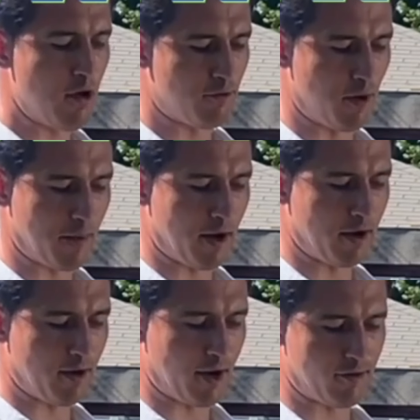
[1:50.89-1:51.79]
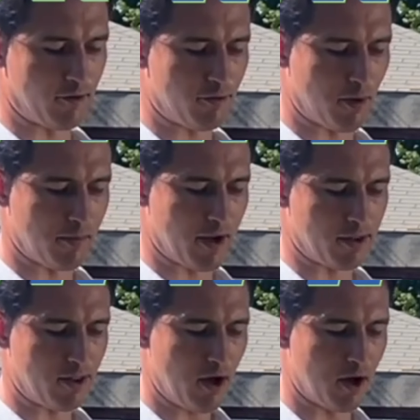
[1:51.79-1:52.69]
from that index and from
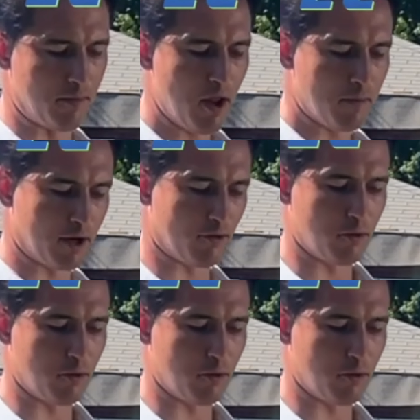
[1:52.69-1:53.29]
that thumb, because we